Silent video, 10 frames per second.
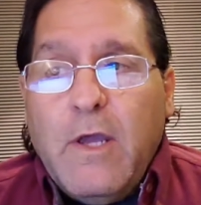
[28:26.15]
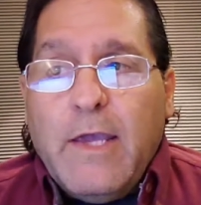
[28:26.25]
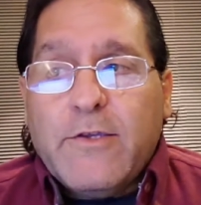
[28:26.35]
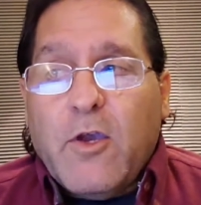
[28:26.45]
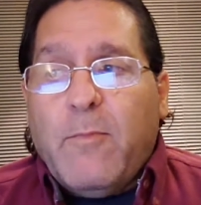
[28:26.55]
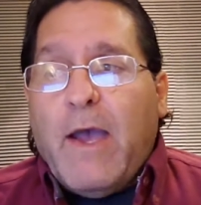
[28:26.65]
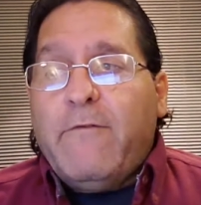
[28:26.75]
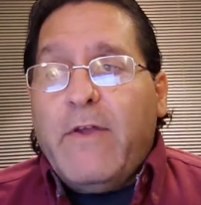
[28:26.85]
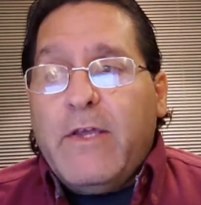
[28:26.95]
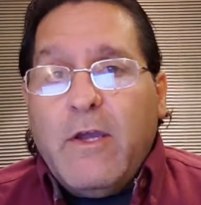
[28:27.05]
And so my
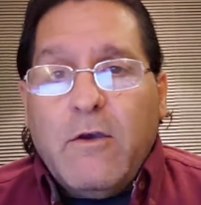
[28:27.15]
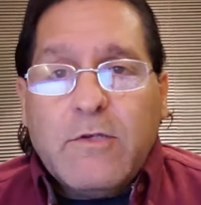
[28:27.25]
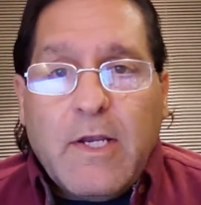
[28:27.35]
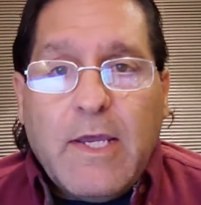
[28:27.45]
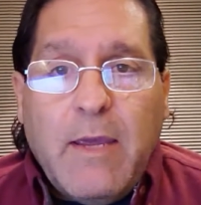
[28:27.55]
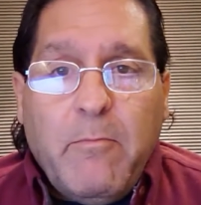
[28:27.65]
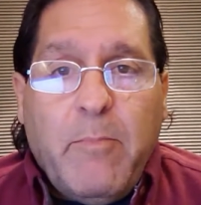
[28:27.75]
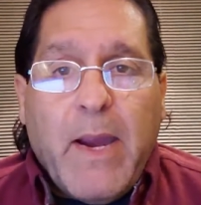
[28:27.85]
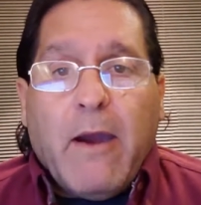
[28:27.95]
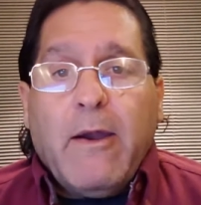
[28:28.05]
video is going to get
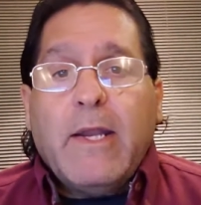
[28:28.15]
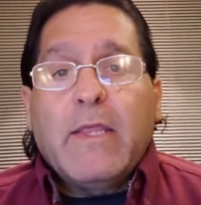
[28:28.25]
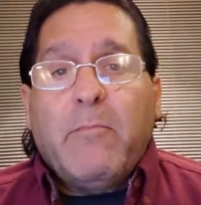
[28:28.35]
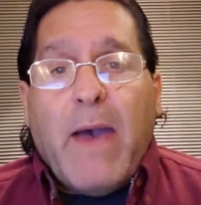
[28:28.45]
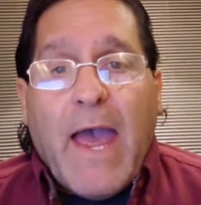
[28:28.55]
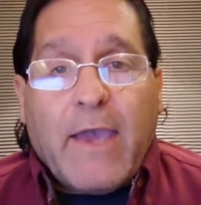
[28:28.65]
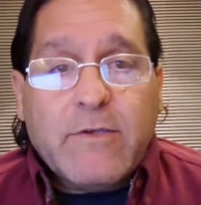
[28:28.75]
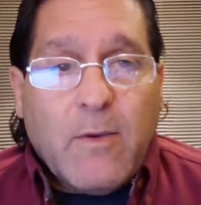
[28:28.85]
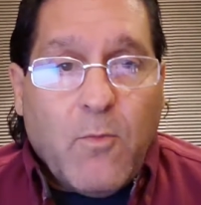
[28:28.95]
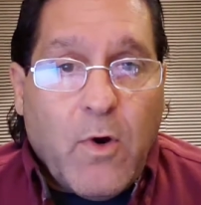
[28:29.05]
buried in the back
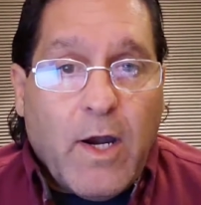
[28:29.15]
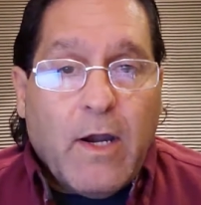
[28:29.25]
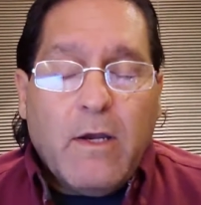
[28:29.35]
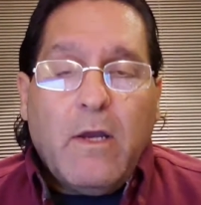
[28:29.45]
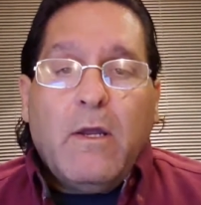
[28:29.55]
somewhere